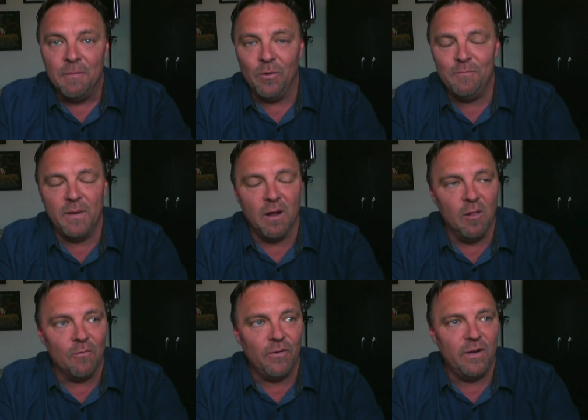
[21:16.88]
But we've been
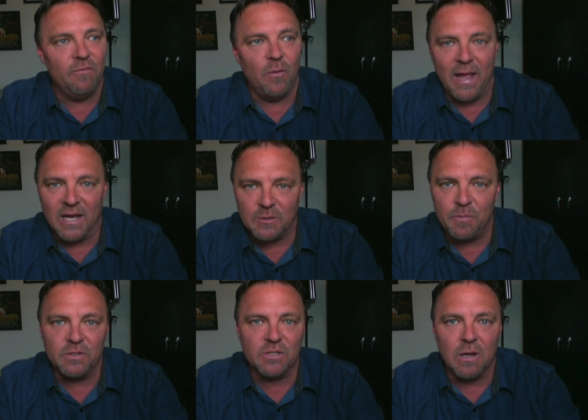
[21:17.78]
all over interviewing
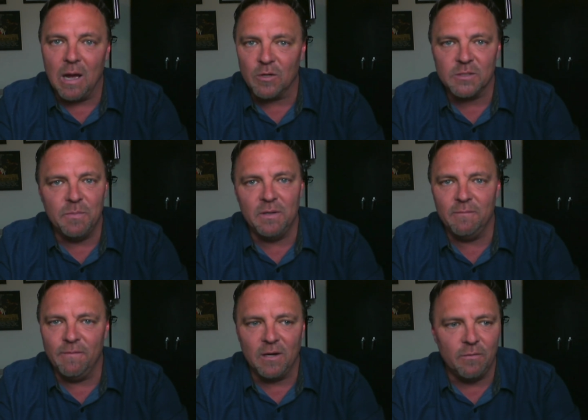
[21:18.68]
experts,
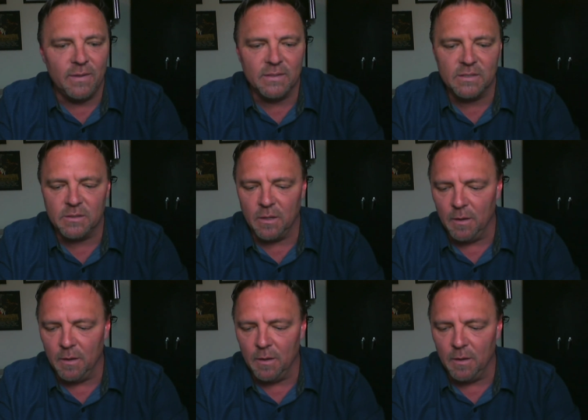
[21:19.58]
congressmen, veterans,